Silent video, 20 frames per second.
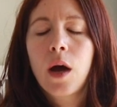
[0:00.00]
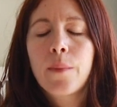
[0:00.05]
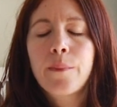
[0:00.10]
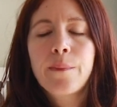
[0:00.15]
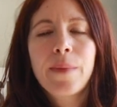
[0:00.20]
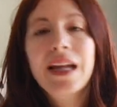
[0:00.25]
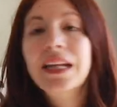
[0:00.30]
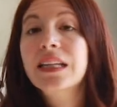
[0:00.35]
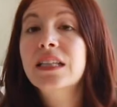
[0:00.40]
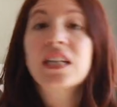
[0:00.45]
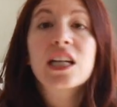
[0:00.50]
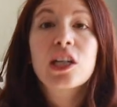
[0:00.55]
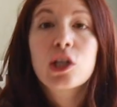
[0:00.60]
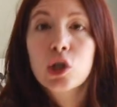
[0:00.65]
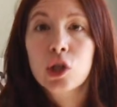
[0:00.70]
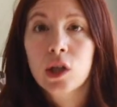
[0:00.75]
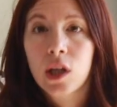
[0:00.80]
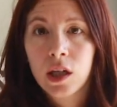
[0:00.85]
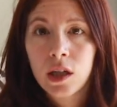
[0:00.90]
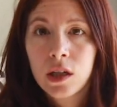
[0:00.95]

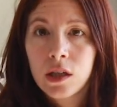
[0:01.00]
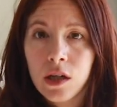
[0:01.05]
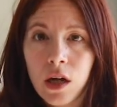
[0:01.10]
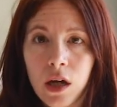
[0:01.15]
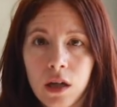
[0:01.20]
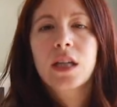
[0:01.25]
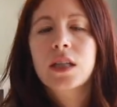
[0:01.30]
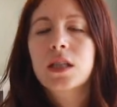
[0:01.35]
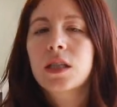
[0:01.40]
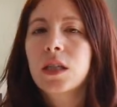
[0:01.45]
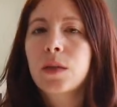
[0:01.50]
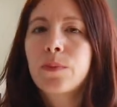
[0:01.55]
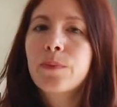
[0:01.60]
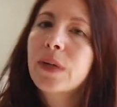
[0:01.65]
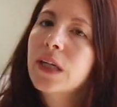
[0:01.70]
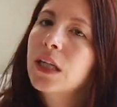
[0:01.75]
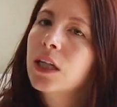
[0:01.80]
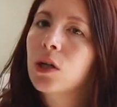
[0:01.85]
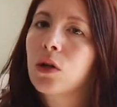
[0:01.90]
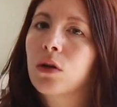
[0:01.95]
meditation that he does. It's a
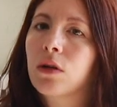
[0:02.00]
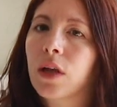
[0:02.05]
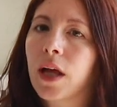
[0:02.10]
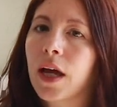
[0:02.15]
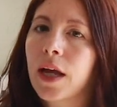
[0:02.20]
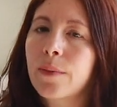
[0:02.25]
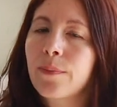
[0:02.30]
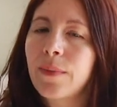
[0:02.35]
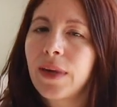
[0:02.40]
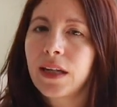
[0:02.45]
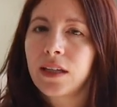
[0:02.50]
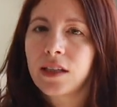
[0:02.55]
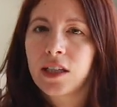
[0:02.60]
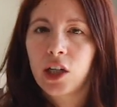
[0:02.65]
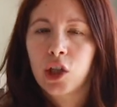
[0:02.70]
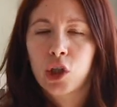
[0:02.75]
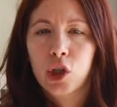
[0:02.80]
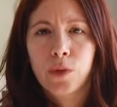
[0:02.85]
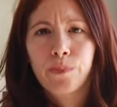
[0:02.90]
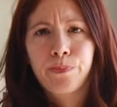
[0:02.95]
pineal gland
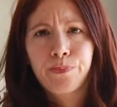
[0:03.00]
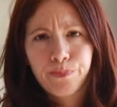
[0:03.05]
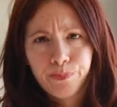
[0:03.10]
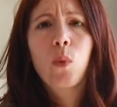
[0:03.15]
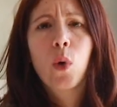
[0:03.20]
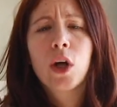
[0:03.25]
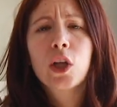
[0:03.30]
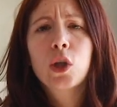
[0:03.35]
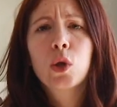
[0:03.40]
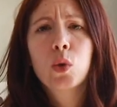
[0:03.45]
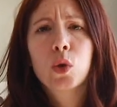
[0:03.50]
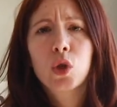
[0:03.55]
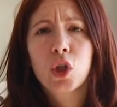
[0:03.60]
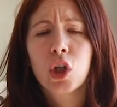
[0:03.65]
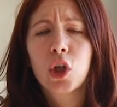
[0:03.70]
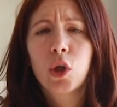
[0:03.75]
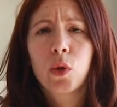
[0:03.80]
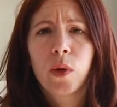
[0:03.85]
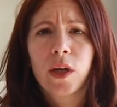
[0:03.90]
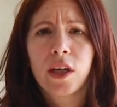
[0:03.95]
meditation. What you
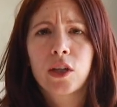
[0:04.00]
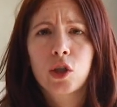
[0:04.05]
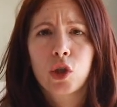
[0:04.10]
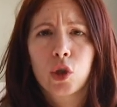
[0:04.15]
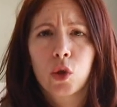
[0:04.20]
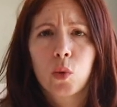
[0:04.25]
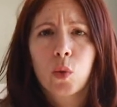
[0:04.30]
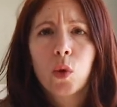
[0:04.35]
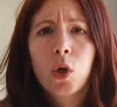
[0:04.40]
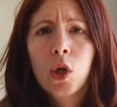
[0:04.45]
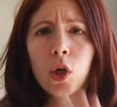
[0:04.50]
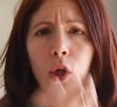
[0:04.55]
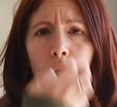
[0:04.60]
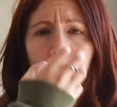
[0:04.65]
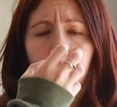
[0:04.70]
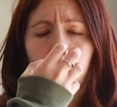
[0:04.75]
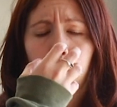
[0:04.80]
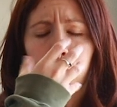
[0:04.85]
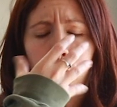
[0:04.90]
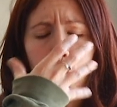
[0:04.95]
do is you
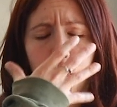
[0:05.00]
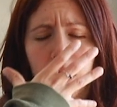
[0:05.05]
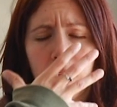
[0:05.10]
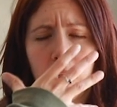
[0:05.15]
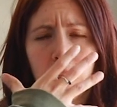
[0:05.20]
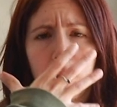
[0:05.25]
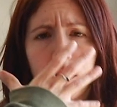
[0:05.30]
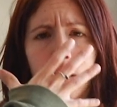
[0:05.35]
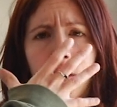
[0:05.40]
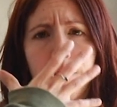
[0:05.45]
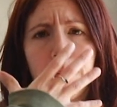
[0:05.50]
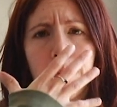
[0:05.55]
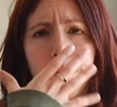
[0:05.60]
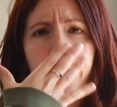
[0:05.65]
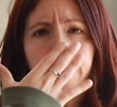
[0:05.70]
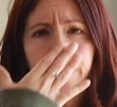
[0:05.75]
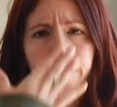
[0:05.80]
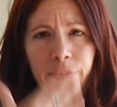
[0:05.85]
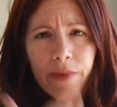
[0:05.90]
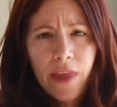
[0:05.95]
breathe
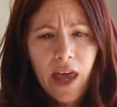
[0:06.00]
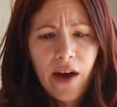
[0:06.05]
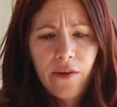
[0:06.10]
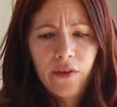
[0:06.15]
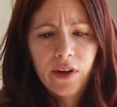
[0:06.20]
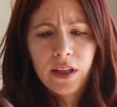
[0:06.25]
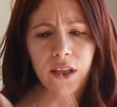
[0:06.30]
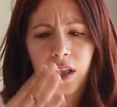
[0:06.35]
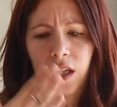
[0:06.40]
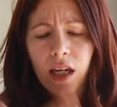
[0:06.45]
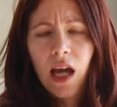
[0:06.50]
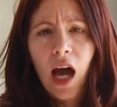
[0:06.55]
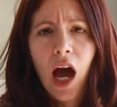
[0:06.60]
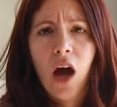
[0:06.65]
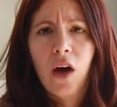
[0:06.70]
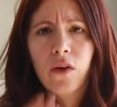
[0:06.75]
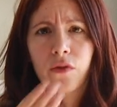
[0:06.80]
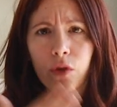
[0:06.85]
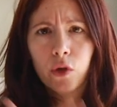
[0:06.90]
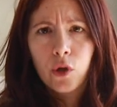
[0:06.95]
everything
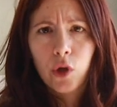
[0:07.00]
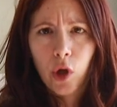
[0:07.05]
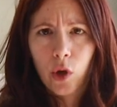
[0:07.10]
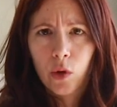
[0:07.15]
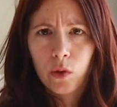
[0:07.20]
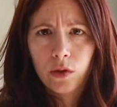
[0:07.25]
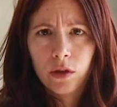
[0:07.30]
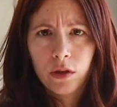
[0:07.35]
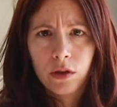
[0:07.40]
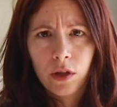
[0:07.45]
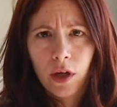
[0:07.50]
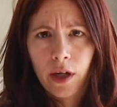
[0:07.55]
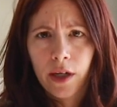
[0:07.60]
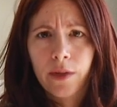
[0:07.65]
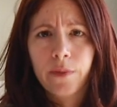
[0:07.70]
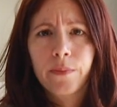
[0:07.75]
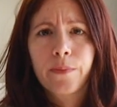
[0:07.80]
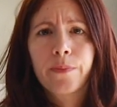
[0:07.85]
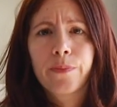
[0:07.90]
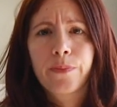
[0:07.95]
out of your nose,
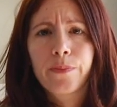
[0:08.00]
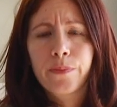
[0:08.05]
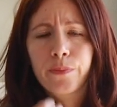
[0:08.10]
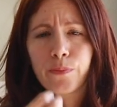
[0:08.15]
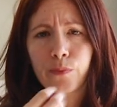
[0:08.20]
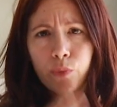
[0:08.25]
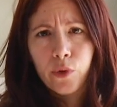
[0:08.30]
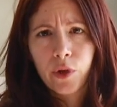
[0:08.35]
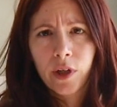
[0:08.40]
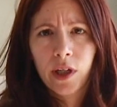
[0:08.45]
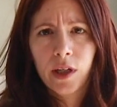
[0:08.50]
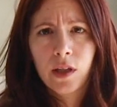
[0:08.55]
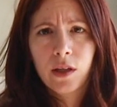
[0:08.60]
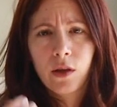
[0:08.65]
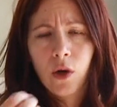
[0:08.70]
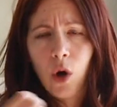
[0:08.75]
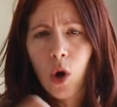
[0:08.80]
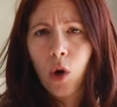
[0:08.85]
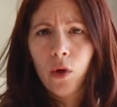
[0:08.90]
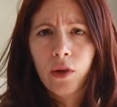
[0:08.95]
like breathe
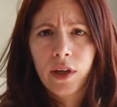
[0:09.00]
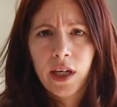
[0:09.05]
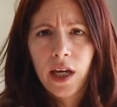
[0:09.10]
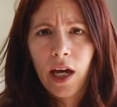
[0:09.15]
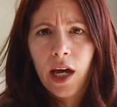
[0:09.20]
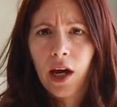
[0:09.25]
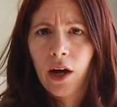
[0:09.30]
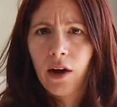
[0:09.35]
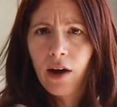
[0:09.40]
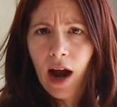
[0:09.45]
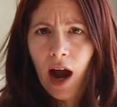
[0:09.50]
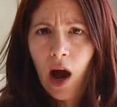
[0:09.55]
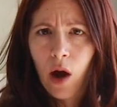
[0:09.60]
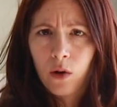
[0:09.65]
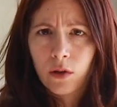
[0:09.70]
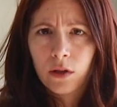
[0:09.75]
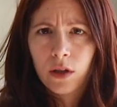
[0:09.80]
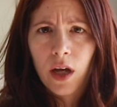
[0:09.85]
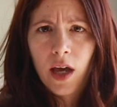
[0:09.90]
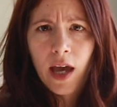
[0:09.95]
all the air
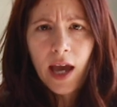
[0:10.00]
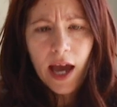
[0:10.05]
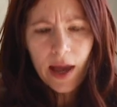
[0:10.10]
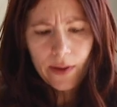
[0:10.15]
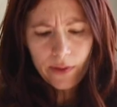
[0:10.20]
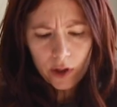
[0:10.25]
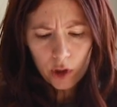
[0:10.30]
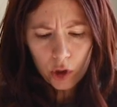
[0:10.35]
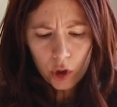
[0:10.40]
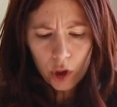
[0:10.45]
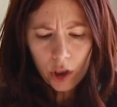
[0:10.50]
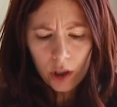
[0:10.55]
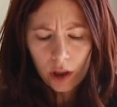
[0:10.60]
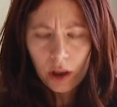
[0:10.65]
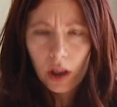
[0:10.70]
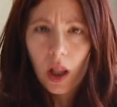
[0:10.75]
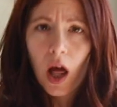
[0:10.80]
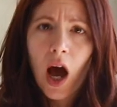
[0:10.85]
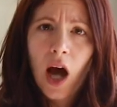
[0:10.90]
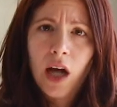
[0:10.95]
out, and then you're gonna
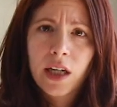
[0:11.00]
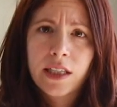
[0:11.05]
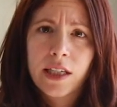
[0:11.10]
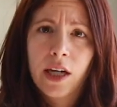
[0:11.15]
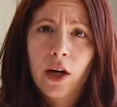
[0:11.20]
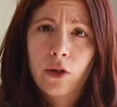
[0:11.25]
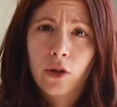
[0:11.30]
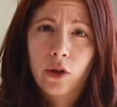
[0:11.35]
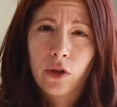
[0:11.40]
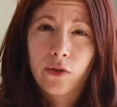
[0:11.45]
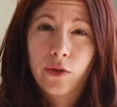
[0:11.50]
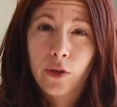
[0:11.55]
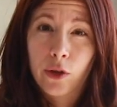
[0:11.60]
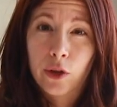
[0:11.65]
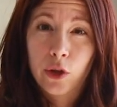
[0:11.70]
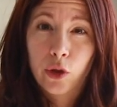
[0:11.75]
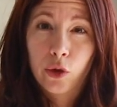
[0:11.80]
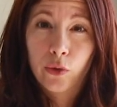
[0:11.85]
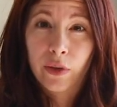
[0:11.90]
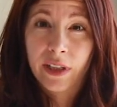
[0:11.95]
lock down your
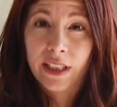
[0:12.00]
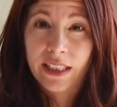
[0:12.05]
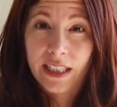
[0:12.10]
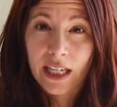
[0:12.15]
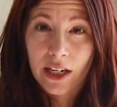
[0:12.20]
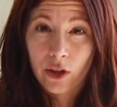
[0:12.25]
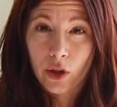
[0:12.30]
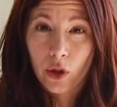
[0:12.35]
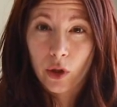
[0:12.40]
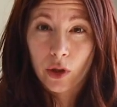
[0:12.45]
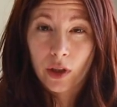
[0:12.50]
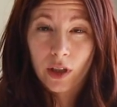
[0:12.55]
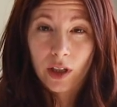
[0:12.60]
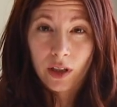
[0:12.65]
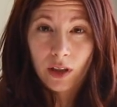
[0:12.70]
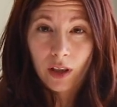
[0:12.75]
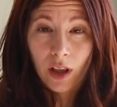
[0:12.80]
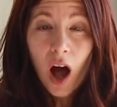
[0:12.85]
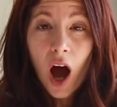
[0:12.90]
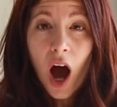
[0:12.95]
first 3 centers
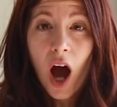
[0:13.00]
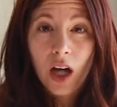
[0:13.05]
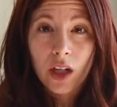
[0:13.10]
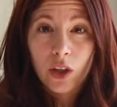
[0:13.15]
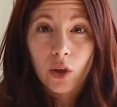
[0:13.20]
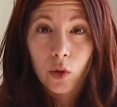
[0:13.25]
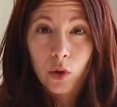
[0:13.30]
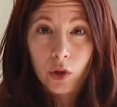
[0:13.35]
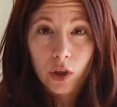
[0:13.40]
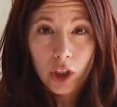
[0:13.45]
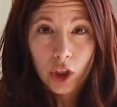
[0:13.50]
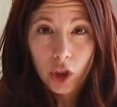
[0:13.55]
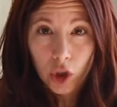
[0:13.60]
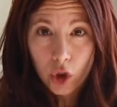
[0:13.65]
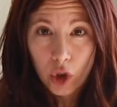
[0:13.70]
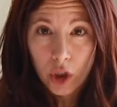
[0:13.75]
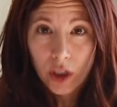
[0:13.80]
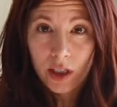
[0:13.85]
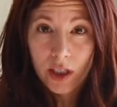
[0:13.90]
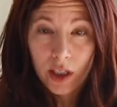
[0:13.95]
and lock those
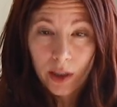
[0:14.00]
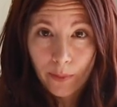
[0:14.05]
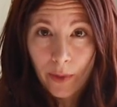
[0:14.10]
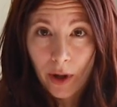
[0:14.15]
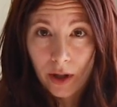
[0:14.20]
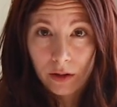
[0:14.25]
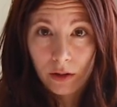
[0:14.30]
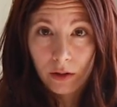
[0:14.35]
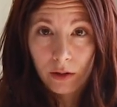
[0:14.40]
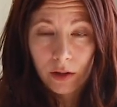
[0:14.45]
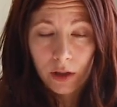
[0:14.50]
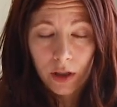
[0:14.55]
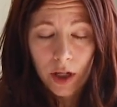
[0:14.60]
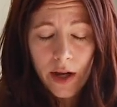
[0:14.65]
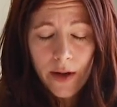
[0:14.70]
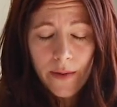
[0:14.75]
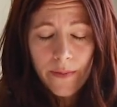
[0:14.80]
intrinsic muscles.